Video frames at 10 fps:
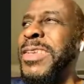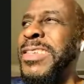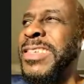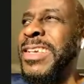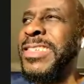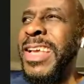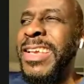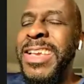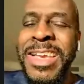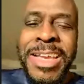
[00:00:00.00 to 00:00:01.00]
He says
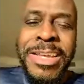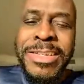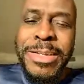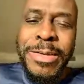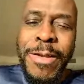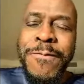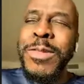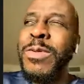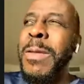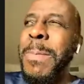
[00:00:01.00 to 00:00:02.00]
like he's just looking
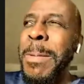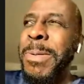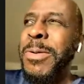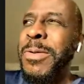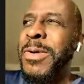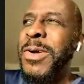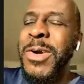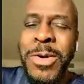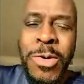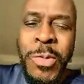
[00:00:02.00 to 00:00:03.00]
for three people
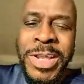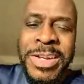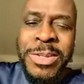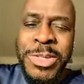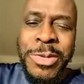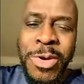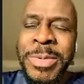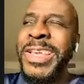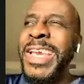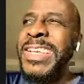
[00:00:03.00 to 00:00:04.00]
who are willing to
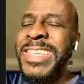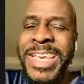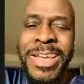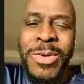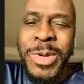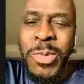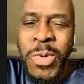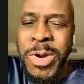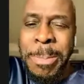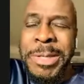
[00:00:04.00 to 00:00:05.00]
storm the gates of hell with a
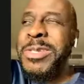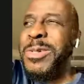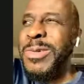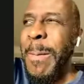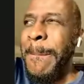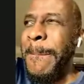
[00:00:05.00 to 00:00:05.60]
water pistol.